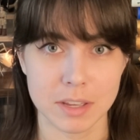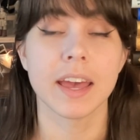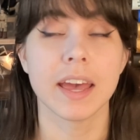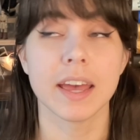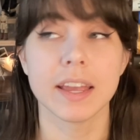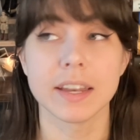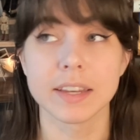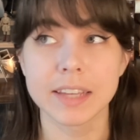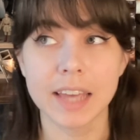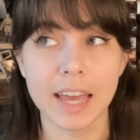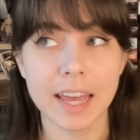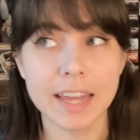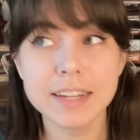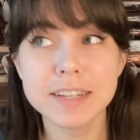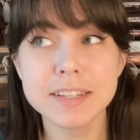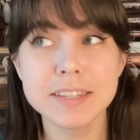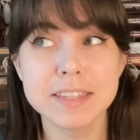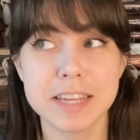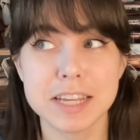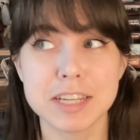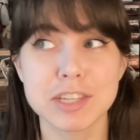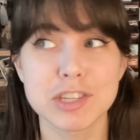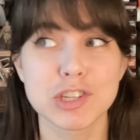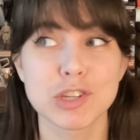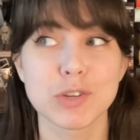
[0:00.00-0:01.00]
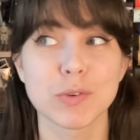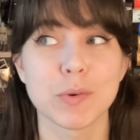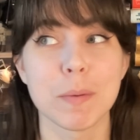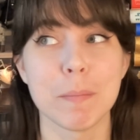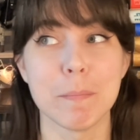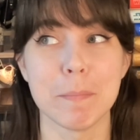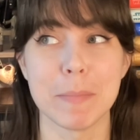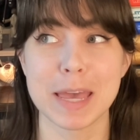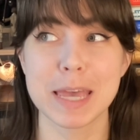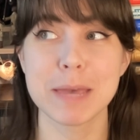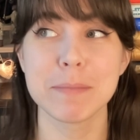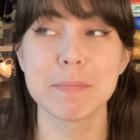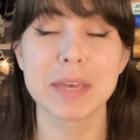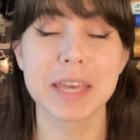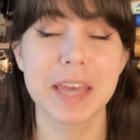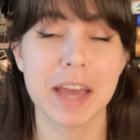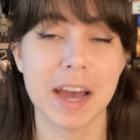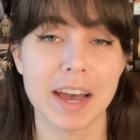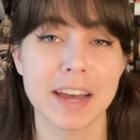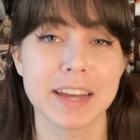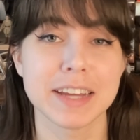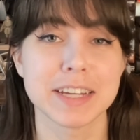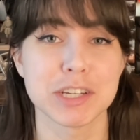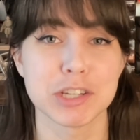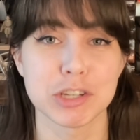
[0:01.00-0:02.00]
And Kanan says to him, maybe
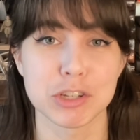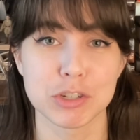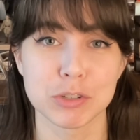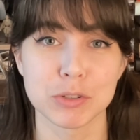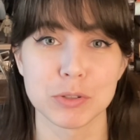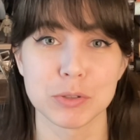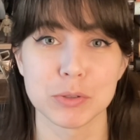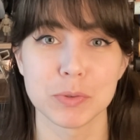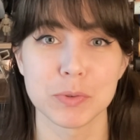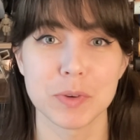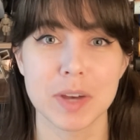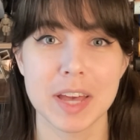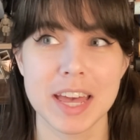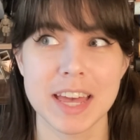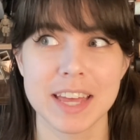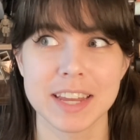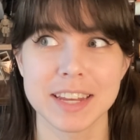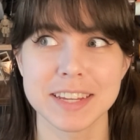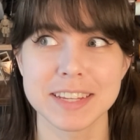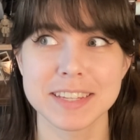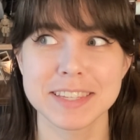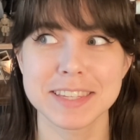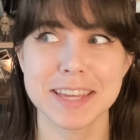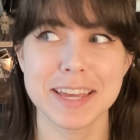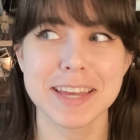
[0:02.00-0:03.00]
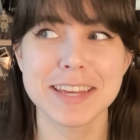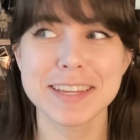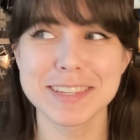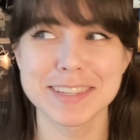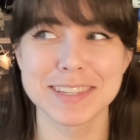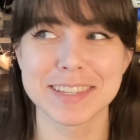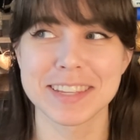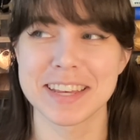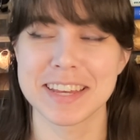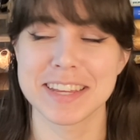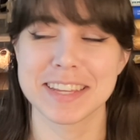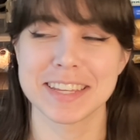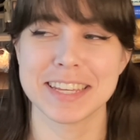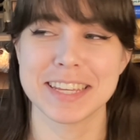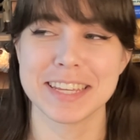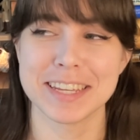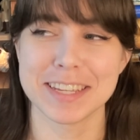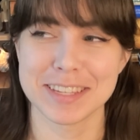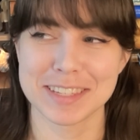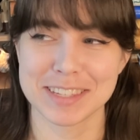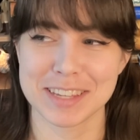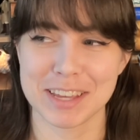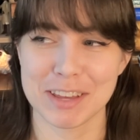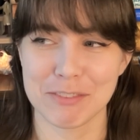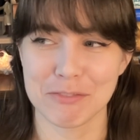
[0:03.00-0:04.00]
I do. And it says, like,
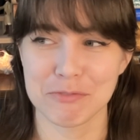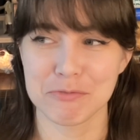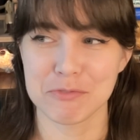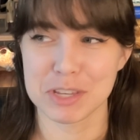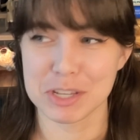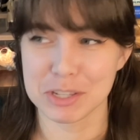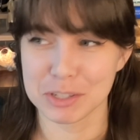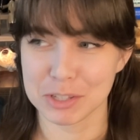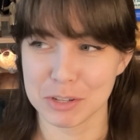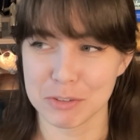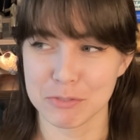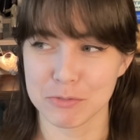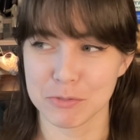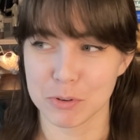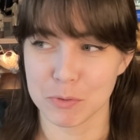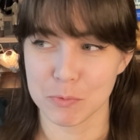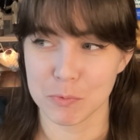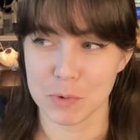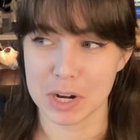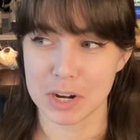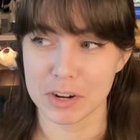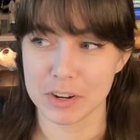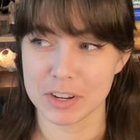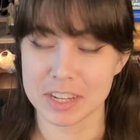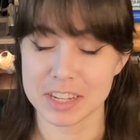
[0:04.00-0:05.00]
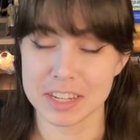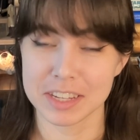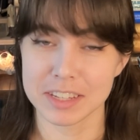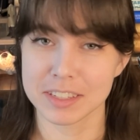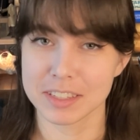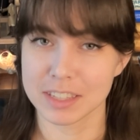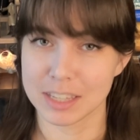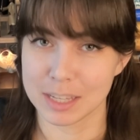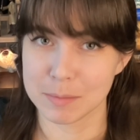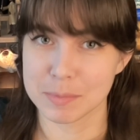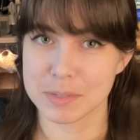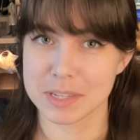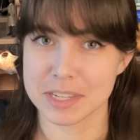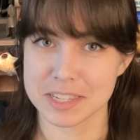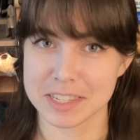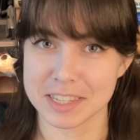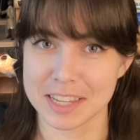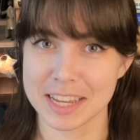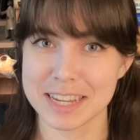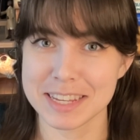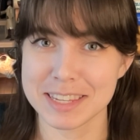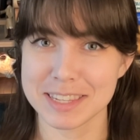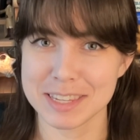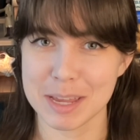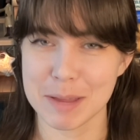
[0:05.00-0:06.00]
he's, like, feeling for where he keeps his
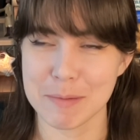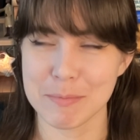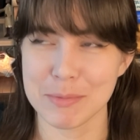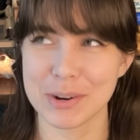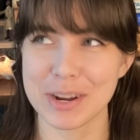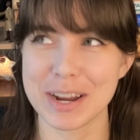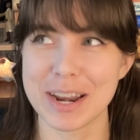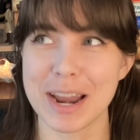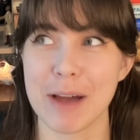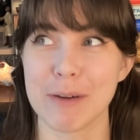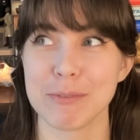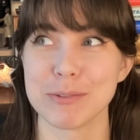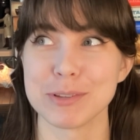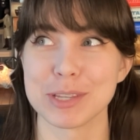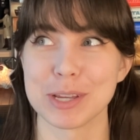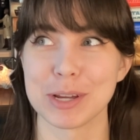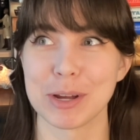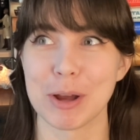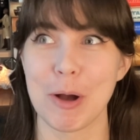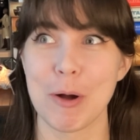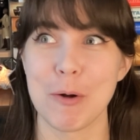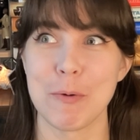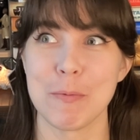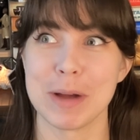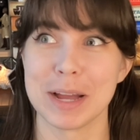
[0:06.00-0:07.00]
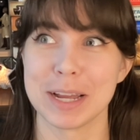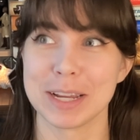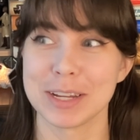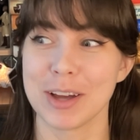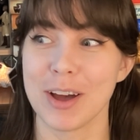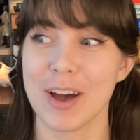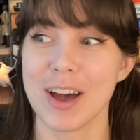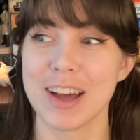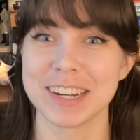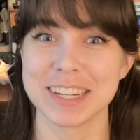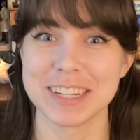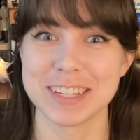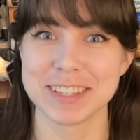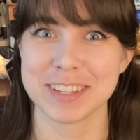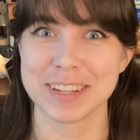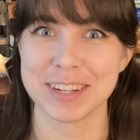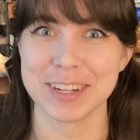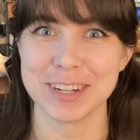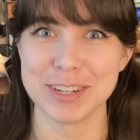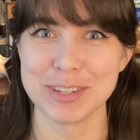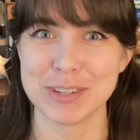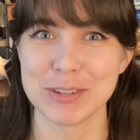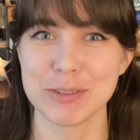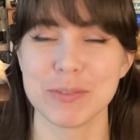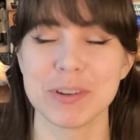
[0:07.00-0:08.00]
lightsaber. And I was like, oh my God, he's going
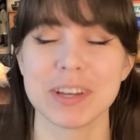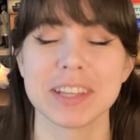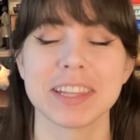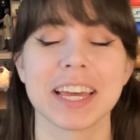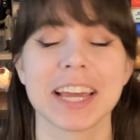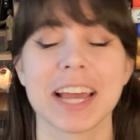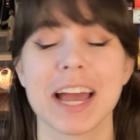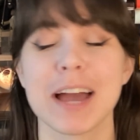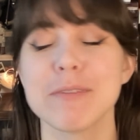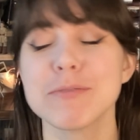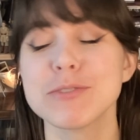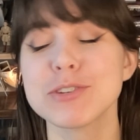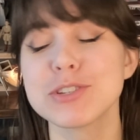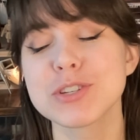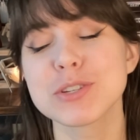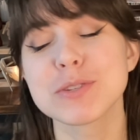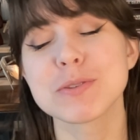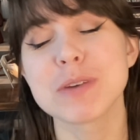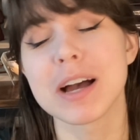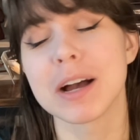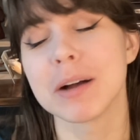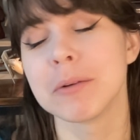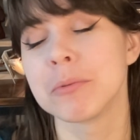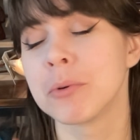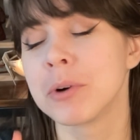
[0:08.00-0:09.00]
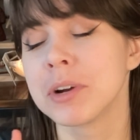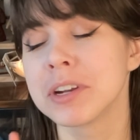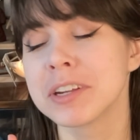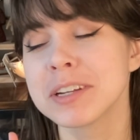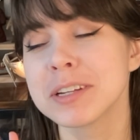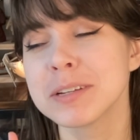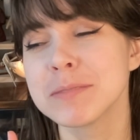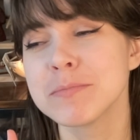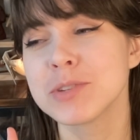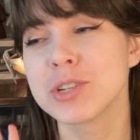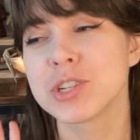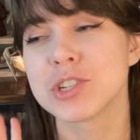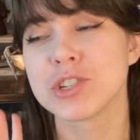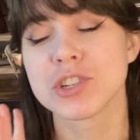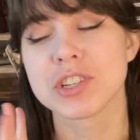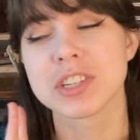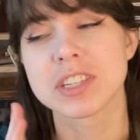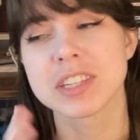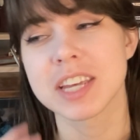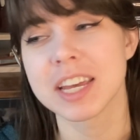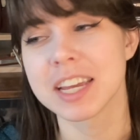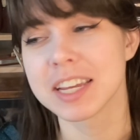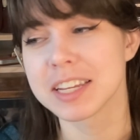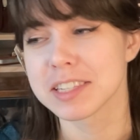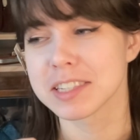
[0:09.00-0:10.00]
to do it. Like, I was just, I wanted him to just
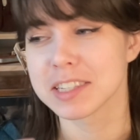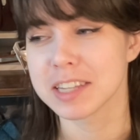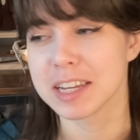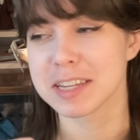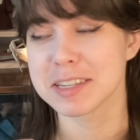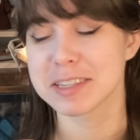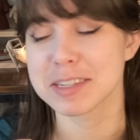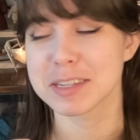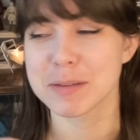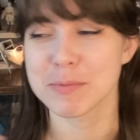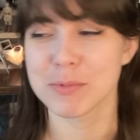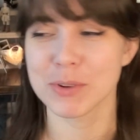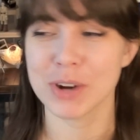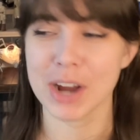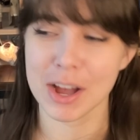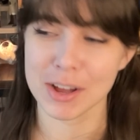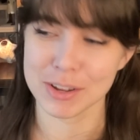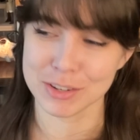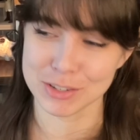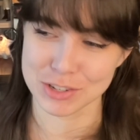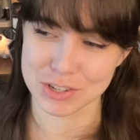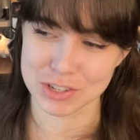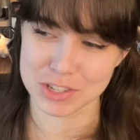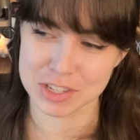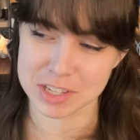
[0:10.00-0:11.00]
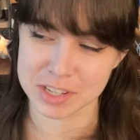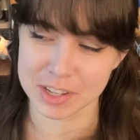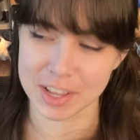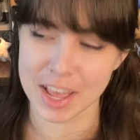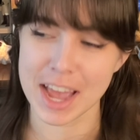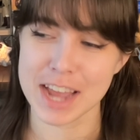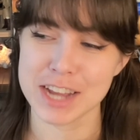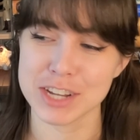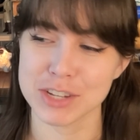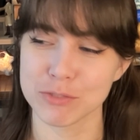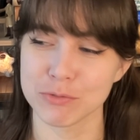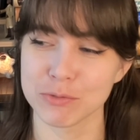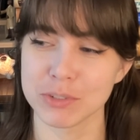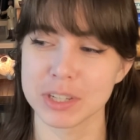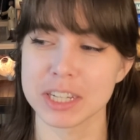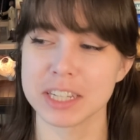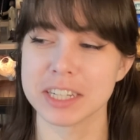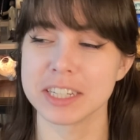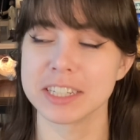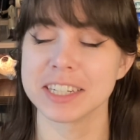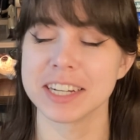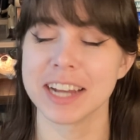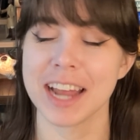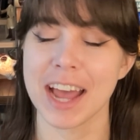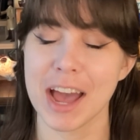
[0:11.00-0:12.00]
take his lightsaber out and just slash
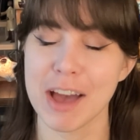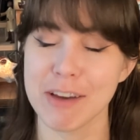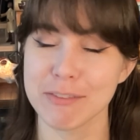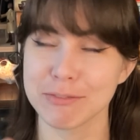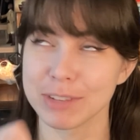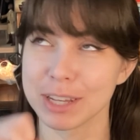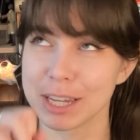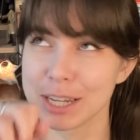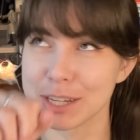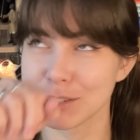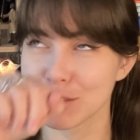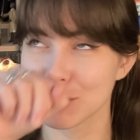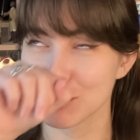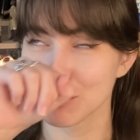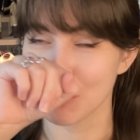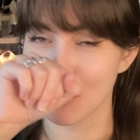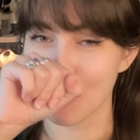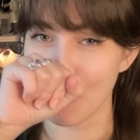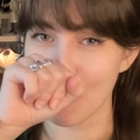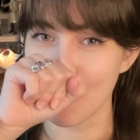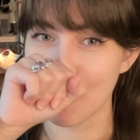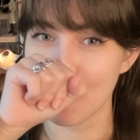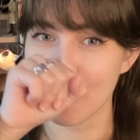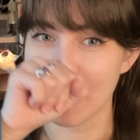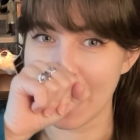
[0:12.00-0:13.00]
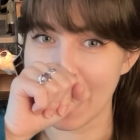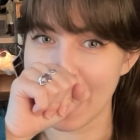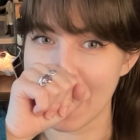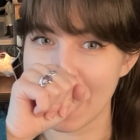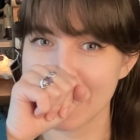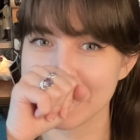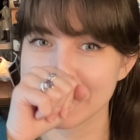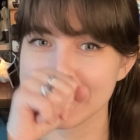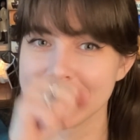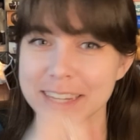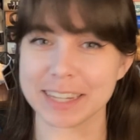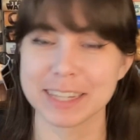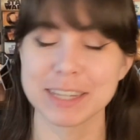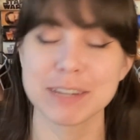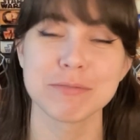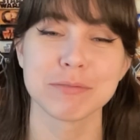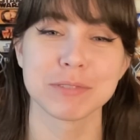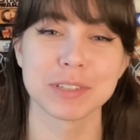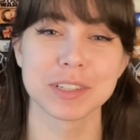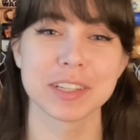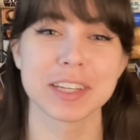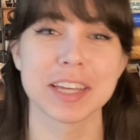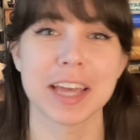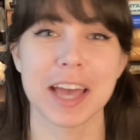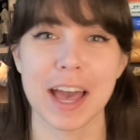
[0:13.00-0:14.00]
Vidian in half, like, so bad. Like, it
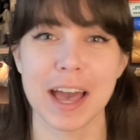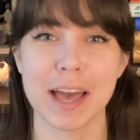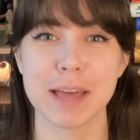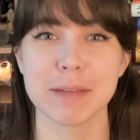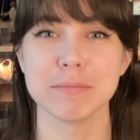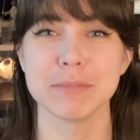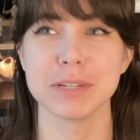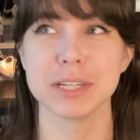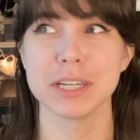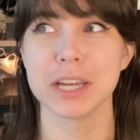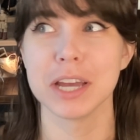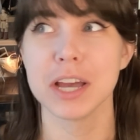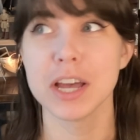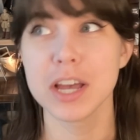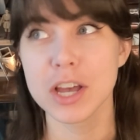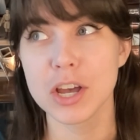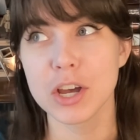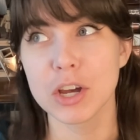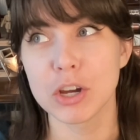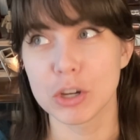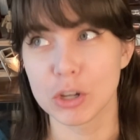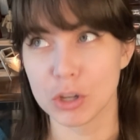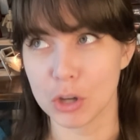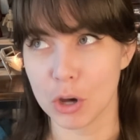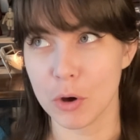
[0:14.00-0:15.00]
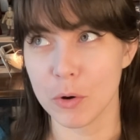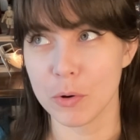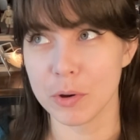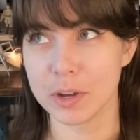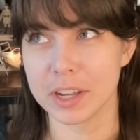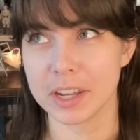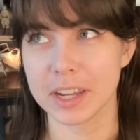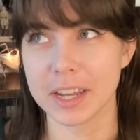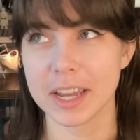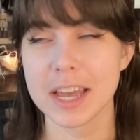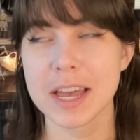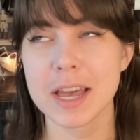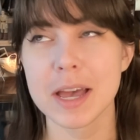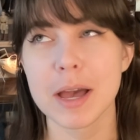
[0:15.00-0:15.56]
really had me going.